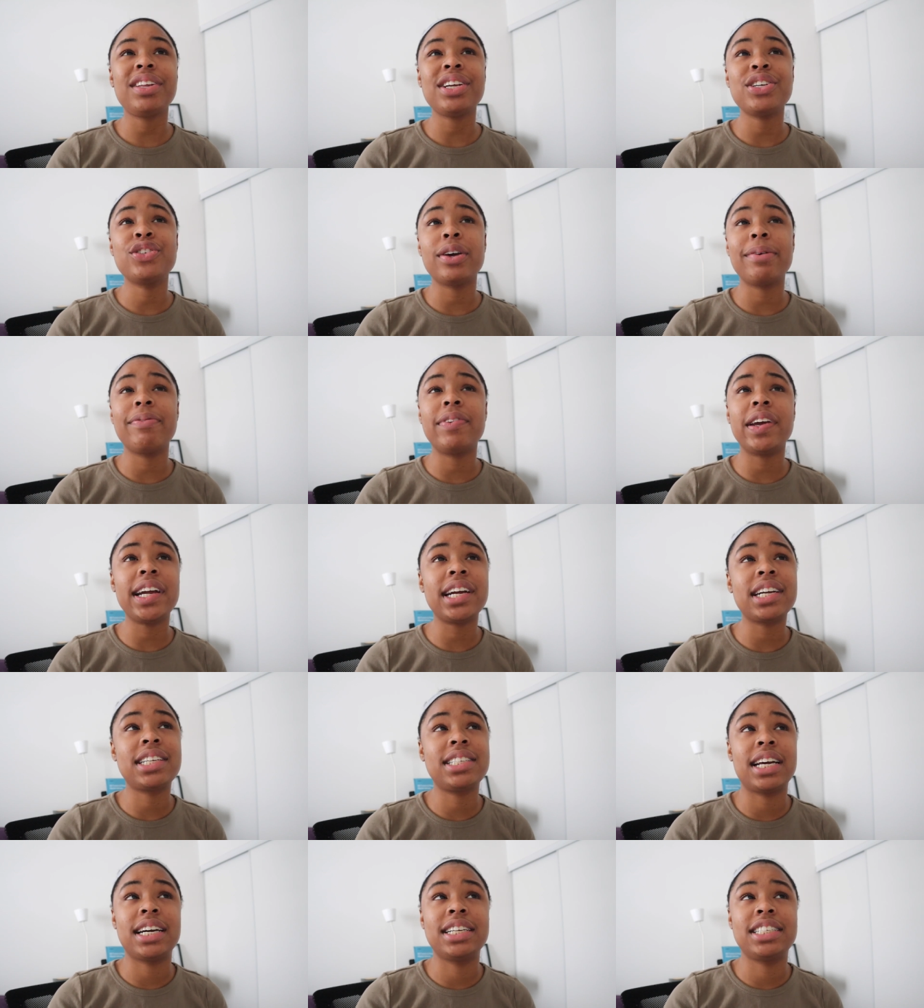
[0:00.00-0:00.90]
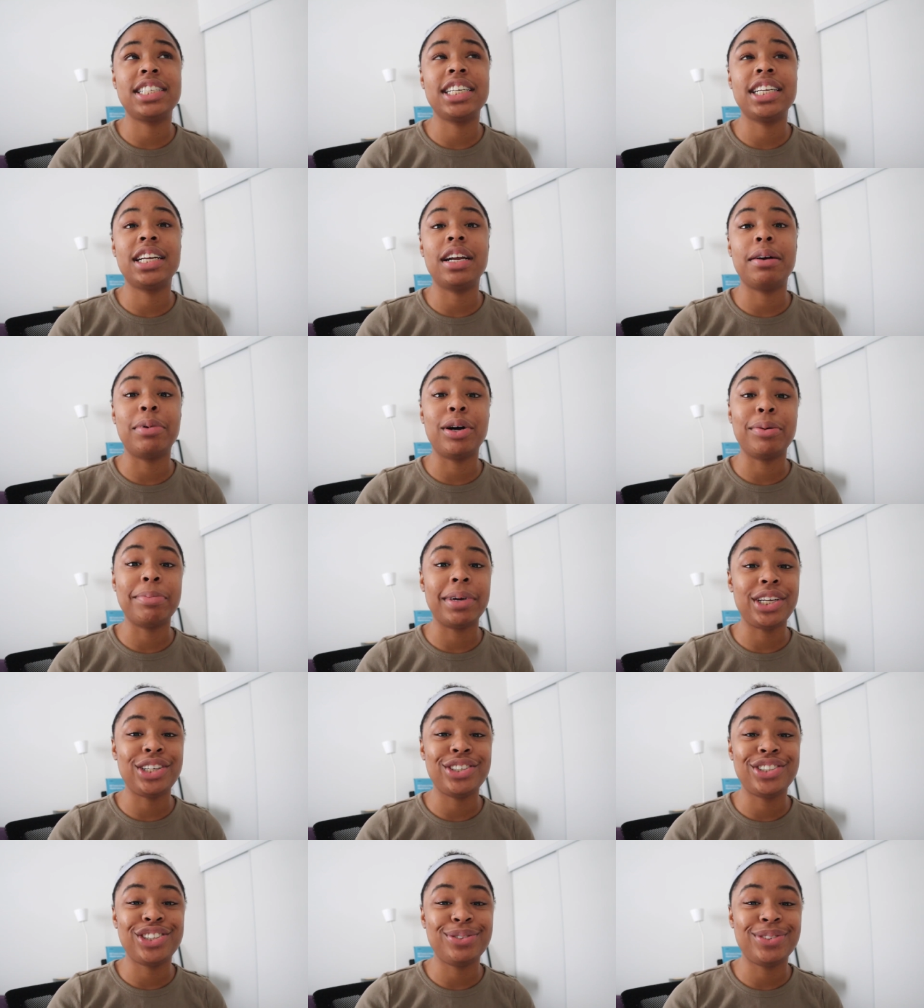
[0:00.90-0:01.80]
So I'm very excited about my
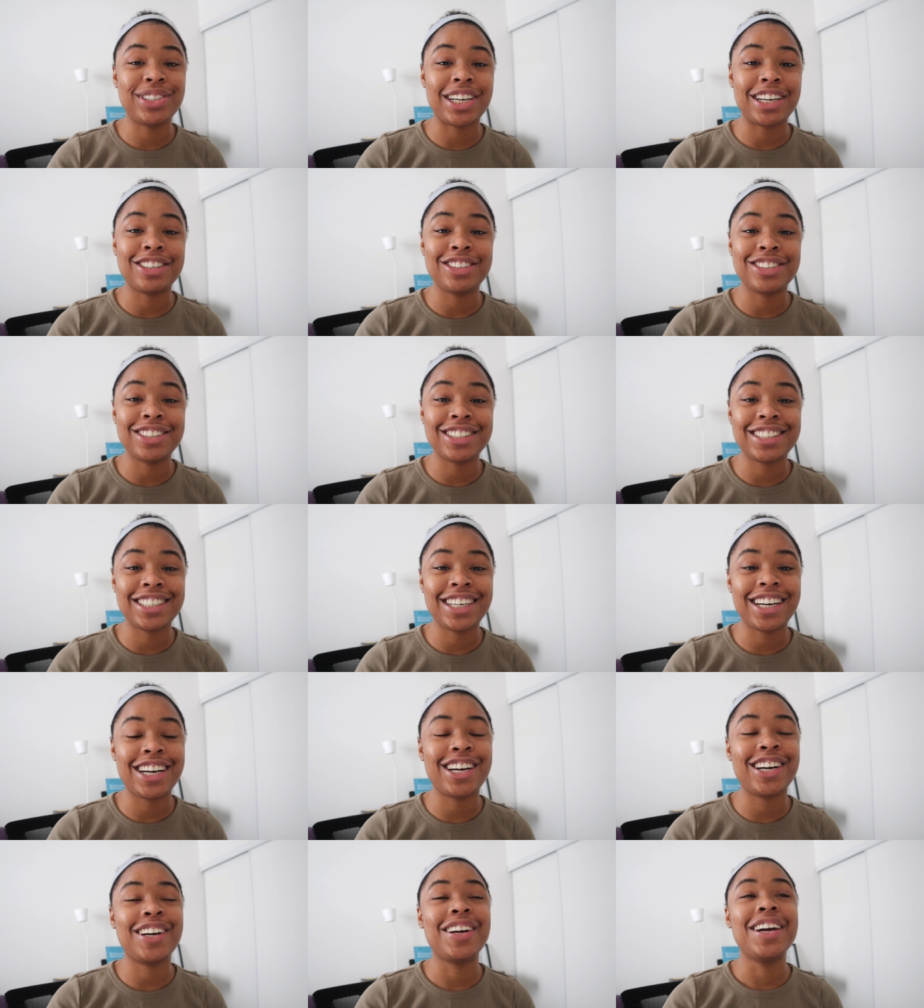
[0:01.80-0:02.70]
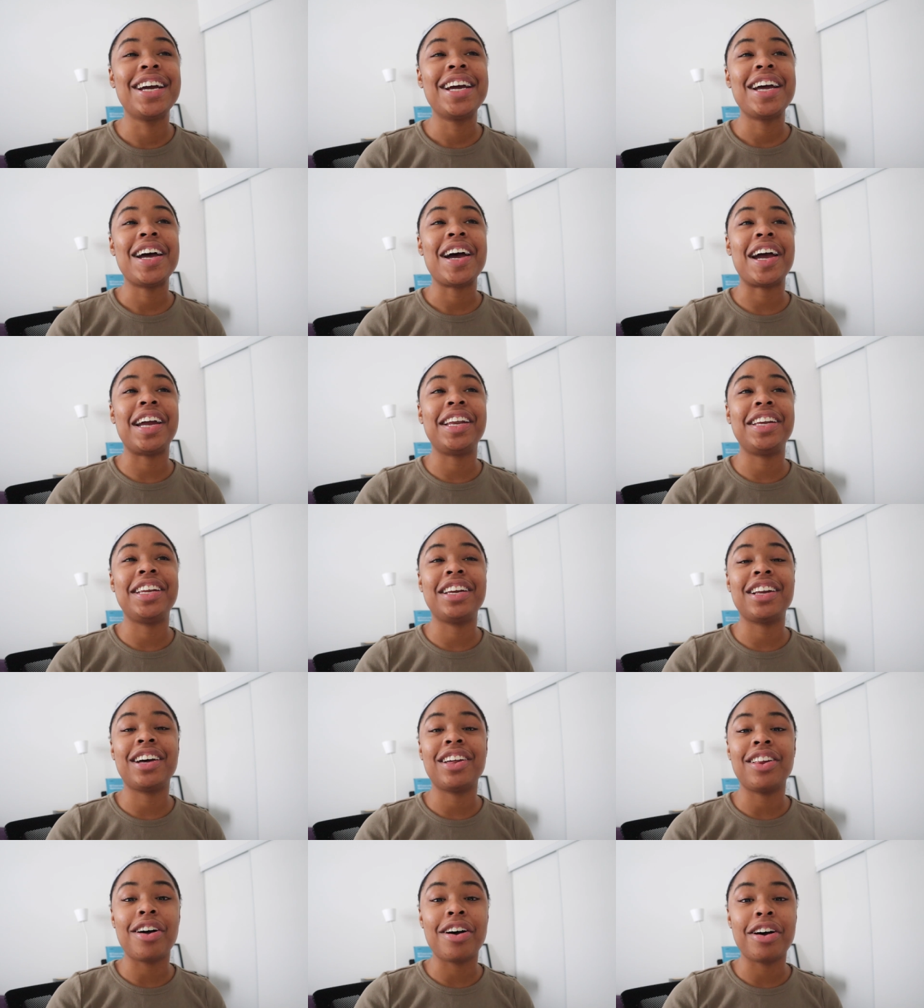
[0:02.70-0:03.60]
YouTube channel this year. I did
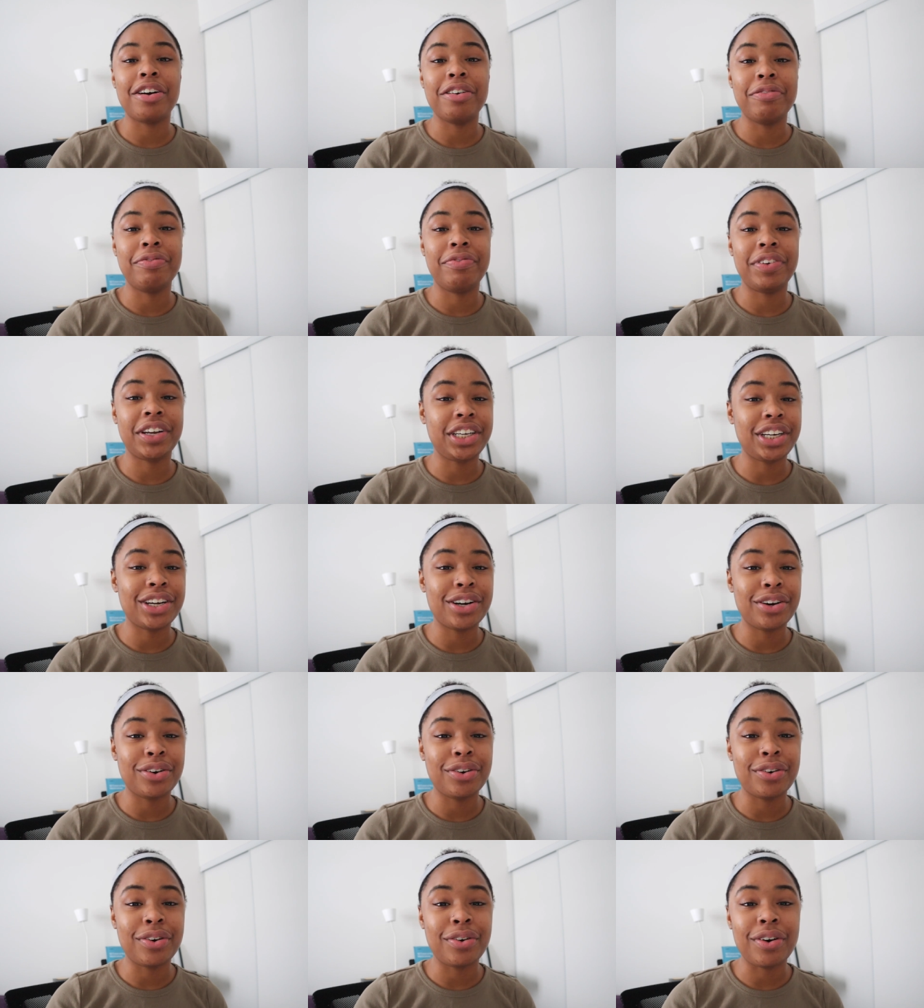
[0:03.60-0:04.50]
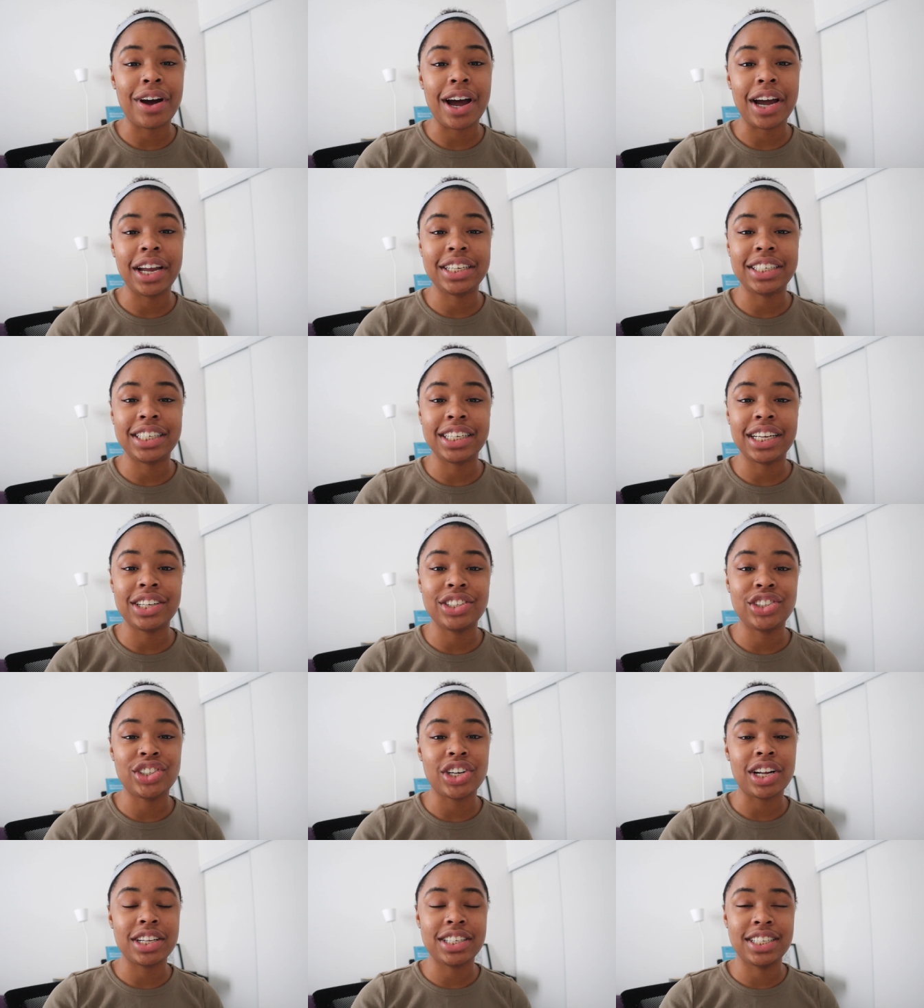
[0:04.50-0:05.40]
a lot of video idea
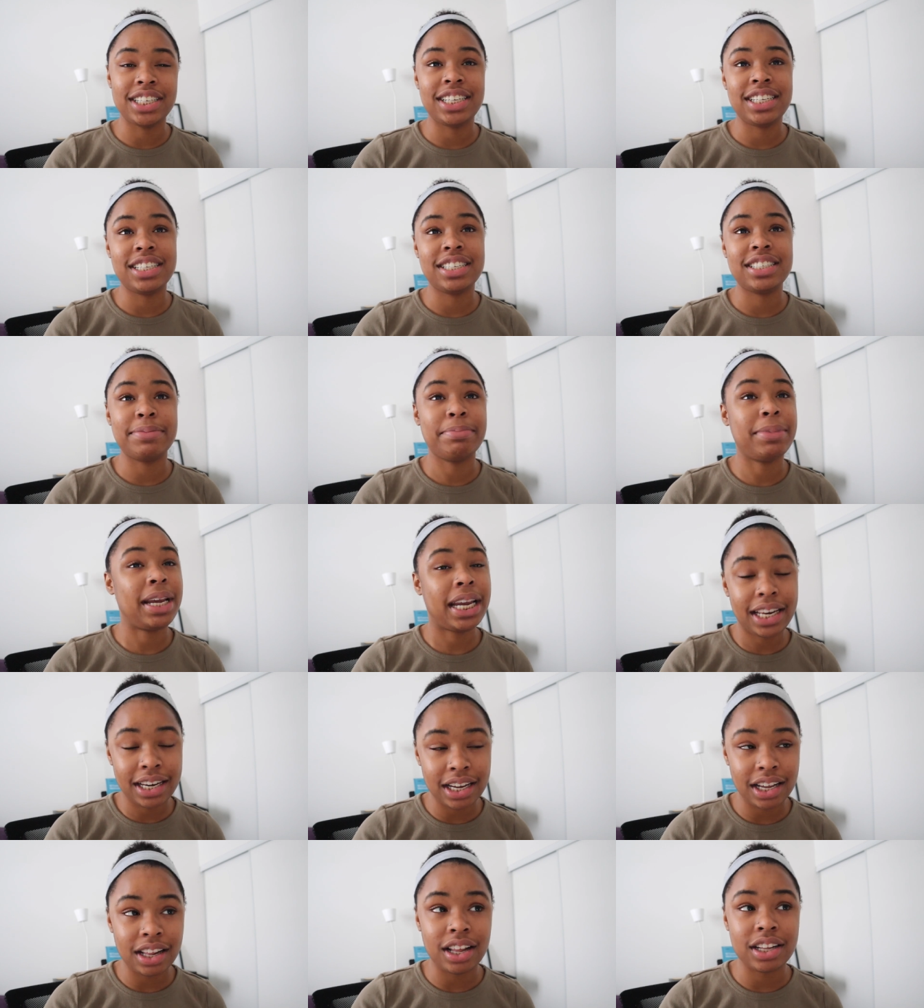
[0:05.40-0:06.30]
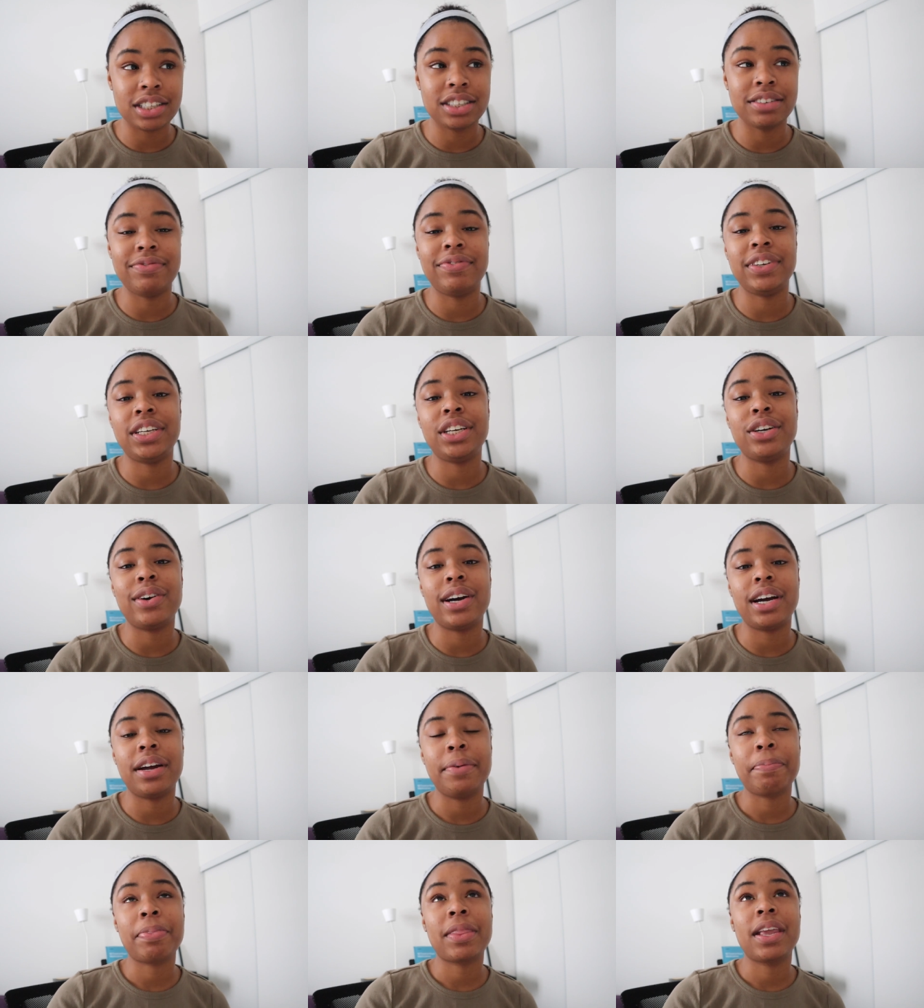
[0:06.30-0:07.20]
jottings, made a lot of video